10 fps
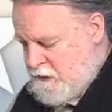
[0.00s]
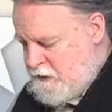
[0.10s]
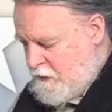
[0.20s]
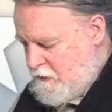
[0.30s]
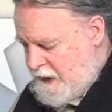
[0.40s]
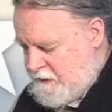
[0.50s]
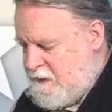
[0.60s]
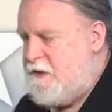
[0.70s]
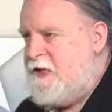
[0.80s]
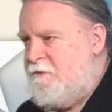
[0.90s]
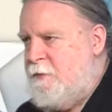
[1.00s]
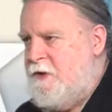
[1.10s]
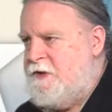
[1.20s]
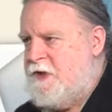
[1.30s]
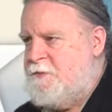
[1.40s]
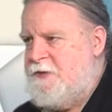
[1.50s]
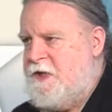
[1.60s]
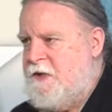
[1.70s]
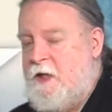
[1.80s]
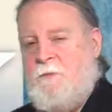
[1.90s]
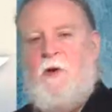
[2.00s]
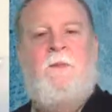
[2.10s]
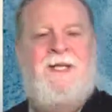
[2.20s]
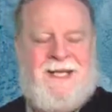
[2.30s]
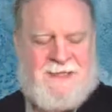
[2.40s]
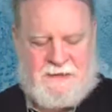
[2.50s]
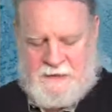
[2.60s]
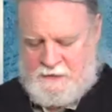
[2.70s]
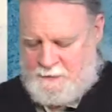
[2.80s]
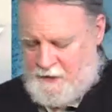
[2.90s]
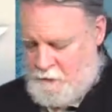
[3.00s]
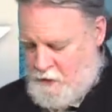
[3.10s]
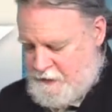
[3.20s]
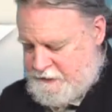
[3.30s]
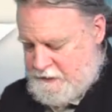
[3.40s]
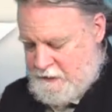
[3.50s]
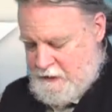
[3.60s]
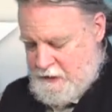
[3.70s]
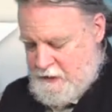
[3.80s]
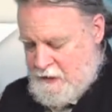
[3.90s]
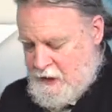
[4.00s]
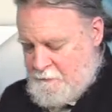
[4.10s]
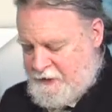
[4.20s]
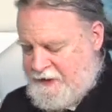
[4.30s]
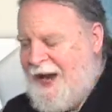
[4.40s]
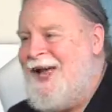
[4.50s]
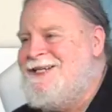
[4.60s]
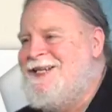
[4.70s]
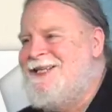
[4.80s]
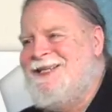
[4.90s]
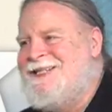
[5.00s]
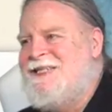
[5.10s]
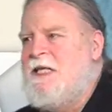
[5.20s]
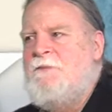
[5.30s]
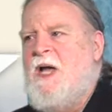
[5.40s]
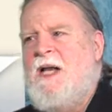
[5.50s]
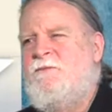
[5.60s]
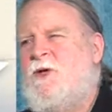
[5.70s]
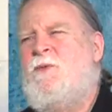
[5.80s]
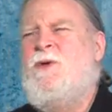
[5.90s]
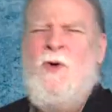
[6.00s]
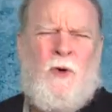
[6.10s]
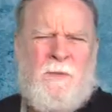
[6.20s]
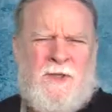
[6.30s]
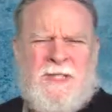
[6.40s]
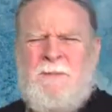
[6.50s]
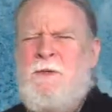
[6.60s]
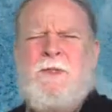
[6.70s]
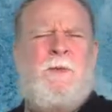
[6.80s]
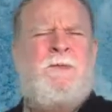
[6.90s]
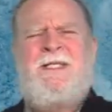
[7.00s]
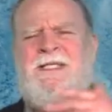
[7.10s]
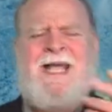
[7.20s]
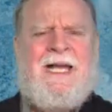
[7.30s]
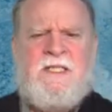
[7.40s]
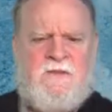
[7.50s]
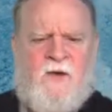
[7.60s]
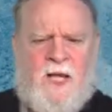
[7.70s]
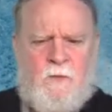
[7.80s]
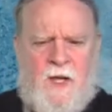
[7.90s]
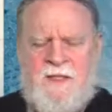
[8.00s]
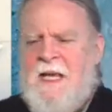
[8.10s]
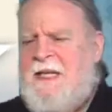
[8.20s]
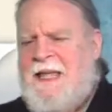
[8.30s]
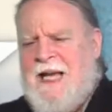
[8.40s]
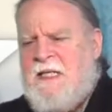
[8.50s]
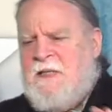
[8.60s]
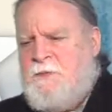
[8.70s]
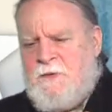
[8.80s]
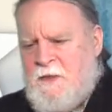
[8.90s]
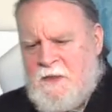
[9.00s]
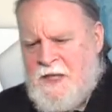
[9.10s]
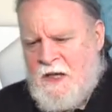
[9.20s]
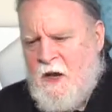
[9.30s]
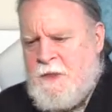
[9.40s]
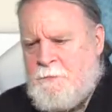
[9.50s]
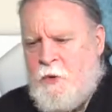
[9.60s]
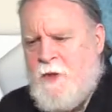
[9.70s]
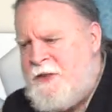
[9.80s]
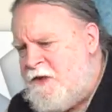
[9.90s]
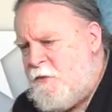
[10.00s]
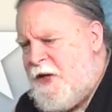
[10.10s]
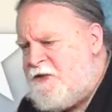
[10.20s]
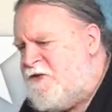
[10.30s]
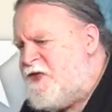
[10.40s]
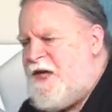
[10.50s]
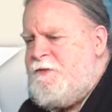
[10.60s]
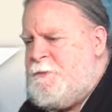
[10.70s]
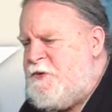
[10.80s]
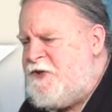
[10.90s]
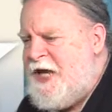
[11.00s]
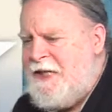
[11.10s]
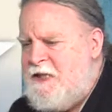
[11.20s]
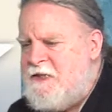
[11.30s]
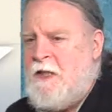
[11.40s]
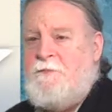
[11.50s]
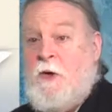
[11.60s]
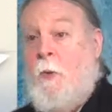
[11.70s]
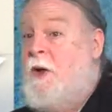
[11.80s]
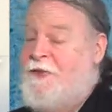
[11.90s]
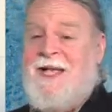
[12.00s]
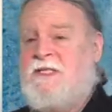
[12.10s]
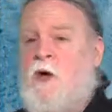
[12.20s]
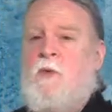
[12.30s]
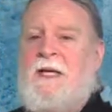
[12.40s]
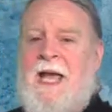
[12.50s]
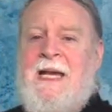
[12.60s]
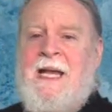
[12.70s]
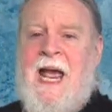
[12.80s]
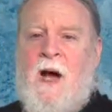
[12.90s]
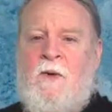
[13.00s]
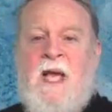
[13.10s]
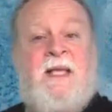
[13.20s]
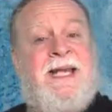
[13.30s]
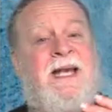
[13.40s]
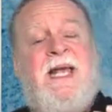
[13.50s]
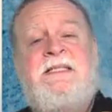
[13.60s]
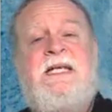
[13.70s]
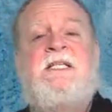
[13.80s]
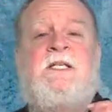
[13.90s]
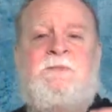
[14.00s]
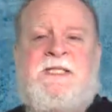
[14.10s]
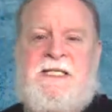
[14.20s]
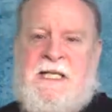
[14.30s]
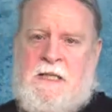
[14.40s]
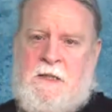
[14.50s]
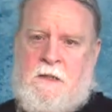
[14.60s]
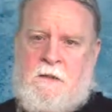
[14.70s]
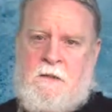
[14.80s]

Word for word: So, all right, seven point six percent unemployment, yes, it's been worse. But the idea that this is some kind of new normal, something we're supposed to be satisfied with, that, that unemployment in the range of seven percent is something, well, that's okay now, that idea is obscene.